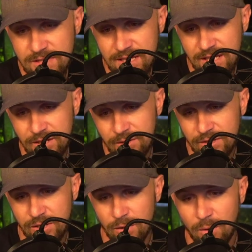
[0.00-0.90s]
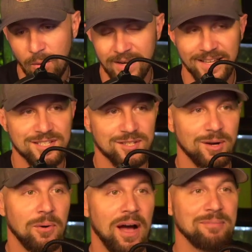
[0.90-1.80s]
Q Aquatics. So
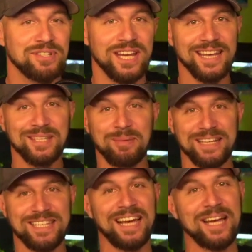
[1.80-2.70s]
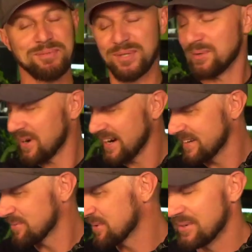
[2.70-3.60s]
I'm changed my time. So right, we're
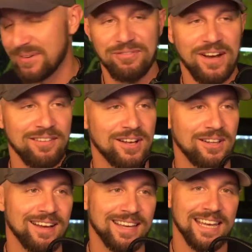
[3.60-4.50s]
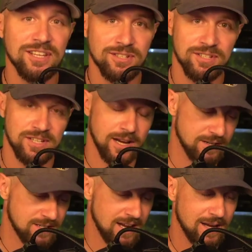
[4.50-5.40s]
doing 5 o'clock Eastern Standard
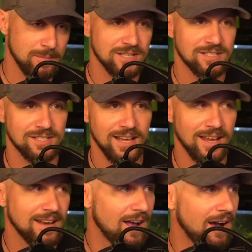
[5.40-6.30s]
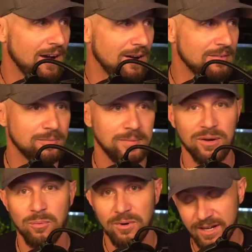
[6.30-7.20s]
Time instead of my
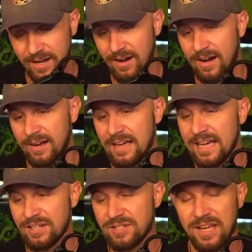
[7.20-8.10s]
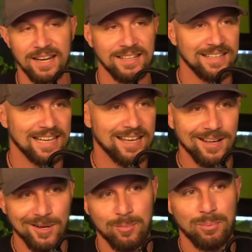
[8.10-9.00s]
1 o'clock. Just kind of like
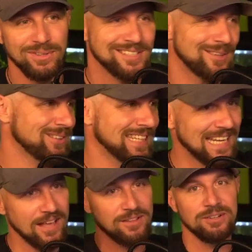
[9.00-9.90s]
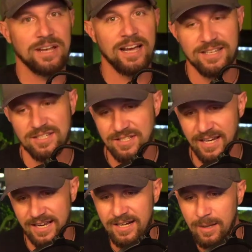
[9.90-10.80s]
put this all together, you guys. Just tighten
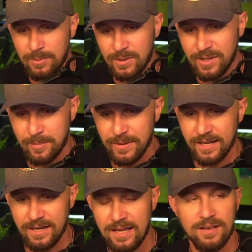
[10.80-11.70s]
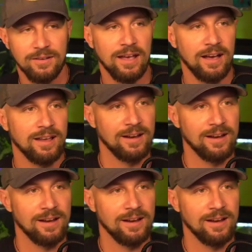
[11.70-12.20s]
it up a little bit. You got